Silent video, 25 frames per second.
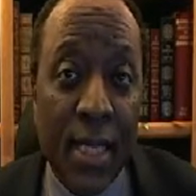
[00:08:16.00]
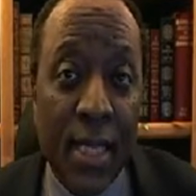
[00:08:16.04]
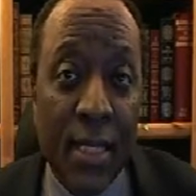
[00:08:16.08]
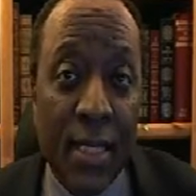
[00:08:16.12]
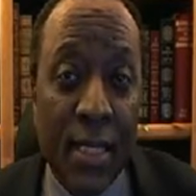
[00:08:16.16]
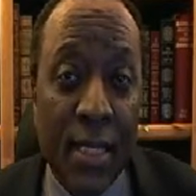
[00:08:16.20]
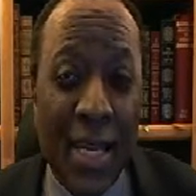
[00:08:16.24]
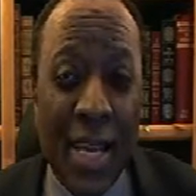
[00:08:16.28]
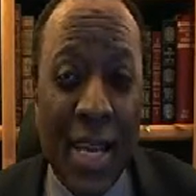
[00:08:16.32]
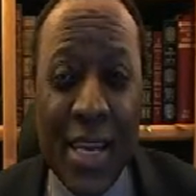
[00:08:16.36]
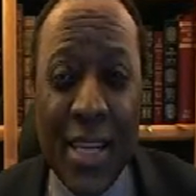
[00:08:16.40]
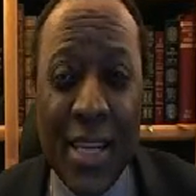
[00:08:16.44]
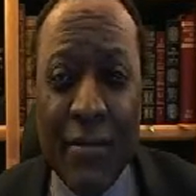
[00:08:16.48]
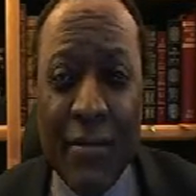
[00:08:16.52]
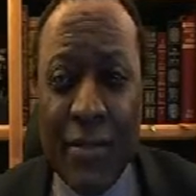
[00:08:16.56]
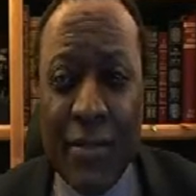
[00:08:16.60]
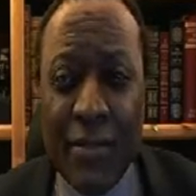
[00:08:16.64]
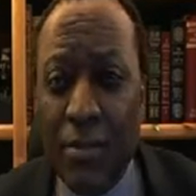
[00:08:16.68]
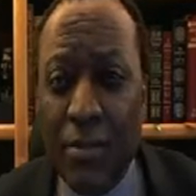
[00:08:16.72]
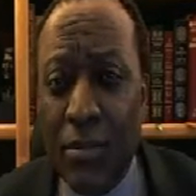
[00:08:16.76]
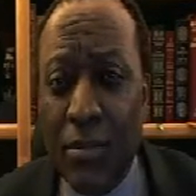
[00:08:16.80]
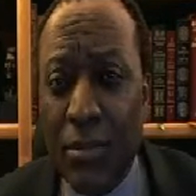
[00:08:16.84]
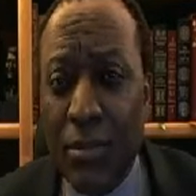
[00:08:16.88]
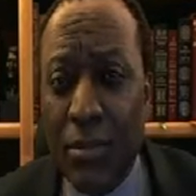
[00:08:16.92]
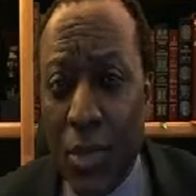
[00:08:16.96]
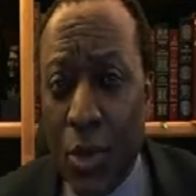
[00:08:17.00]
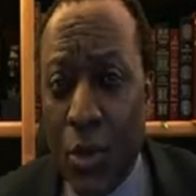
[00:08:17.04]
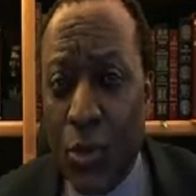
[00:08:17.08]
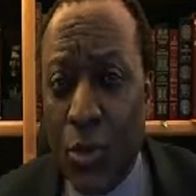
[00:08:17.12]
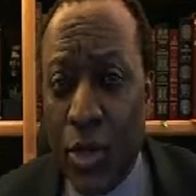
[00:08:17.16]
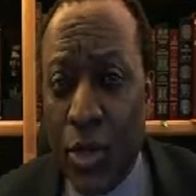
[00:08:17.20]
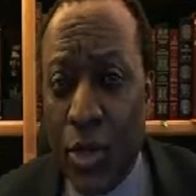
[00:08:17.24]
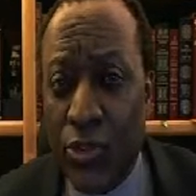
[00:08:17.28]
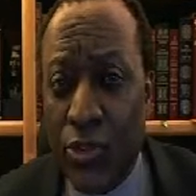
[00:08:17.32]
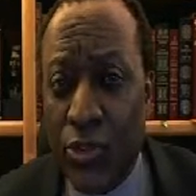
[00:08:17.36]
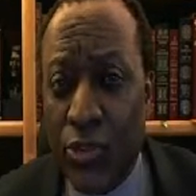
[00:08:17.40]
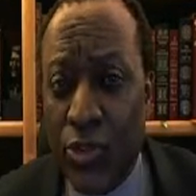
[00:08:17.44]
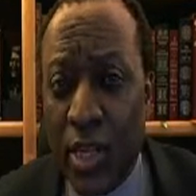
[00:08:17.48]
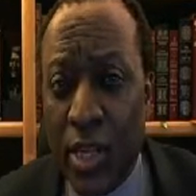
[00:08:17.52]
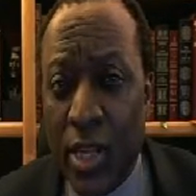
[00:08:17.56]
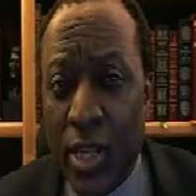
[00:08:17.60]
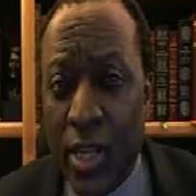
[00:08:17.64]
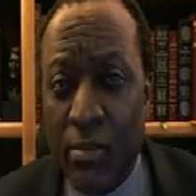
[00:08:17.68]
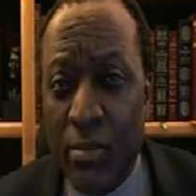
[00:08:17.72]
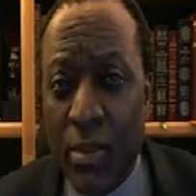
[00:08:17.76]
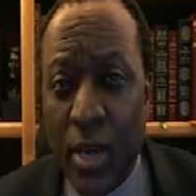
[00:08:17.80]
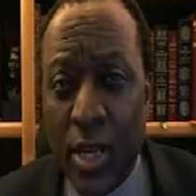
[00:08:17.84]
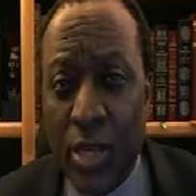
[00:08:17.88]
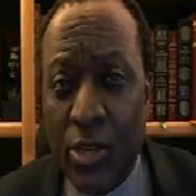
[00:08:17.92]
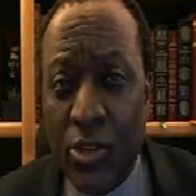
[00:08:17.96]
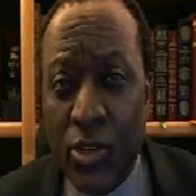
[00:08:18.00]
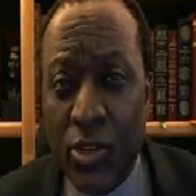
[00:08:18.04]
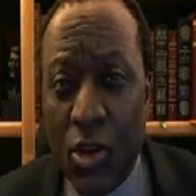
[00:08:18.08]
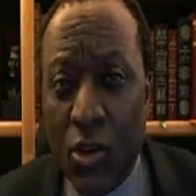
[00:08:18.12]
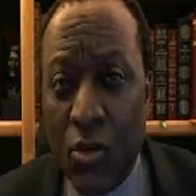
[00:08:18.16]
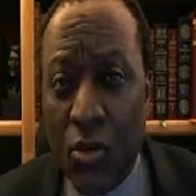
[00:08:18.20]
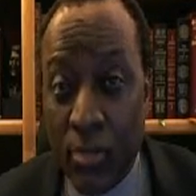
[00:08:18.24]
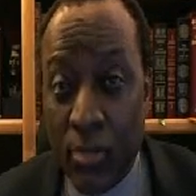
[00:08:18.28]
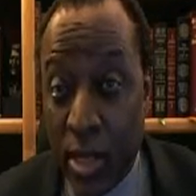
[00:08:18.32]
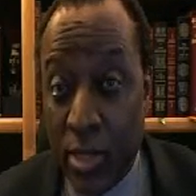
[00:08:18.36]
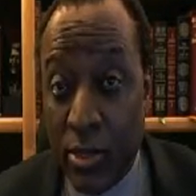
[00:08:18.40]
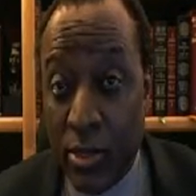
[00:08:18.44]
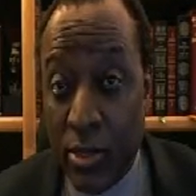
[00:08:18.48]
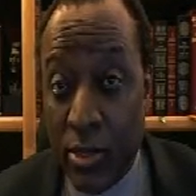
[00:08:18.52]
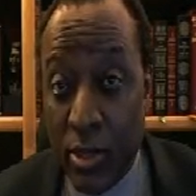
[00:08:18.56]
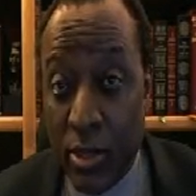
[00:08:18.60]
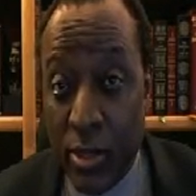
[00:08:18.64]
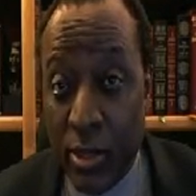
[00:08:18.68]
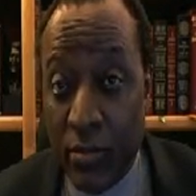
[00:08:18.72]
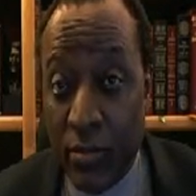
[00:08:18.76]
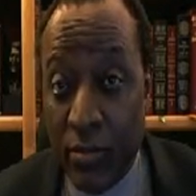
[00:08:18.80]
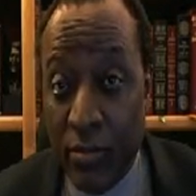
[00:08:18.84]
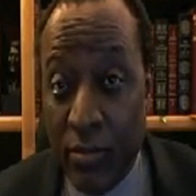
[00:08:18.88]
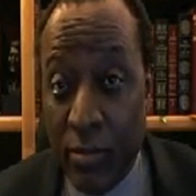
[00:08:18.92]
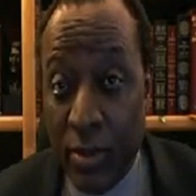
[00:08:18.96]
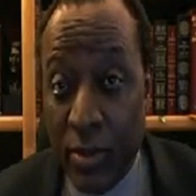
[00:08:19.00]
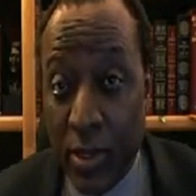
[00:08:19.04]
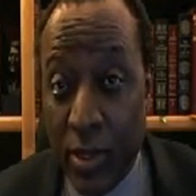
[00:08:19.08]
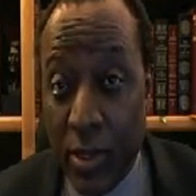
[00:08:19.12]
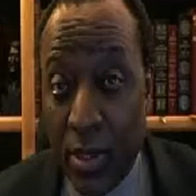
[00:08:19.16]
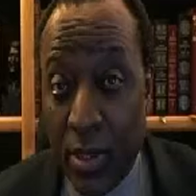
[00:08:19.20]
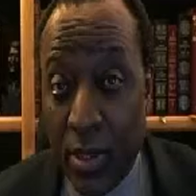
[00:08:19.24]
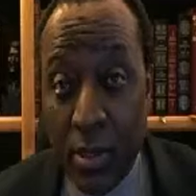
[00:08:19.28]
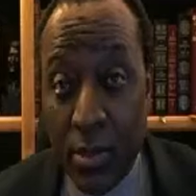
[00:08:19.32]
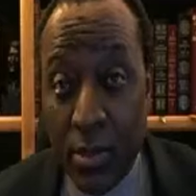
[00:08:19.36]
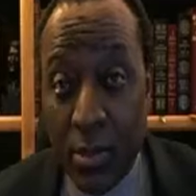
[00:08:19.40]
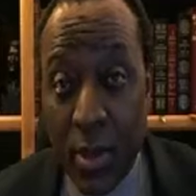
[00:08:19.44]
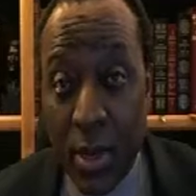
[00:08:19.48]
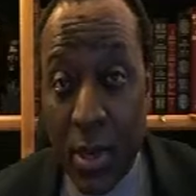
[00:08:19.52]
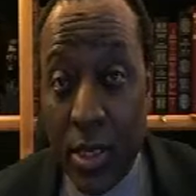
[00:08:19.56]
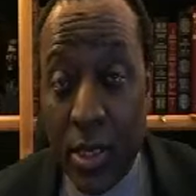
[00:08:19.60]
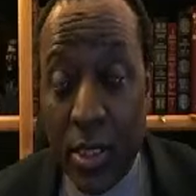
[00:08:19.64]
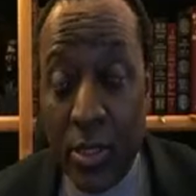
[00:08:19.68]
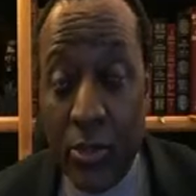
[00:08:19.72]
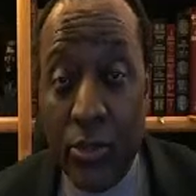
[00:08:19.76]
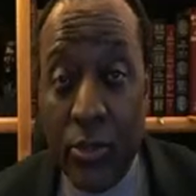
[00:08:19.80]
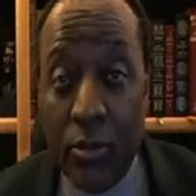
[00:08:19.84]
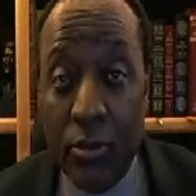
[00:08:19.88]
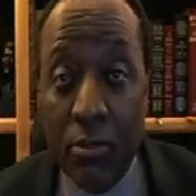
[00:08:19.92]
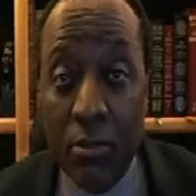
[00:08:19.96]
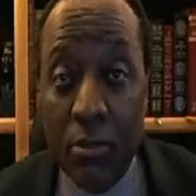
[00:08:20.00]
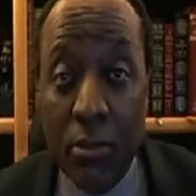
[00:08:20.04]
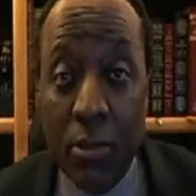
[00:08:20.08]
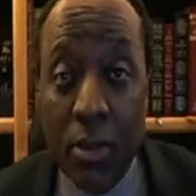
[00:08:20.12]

Did any of them notice that it makes no mention of political parties?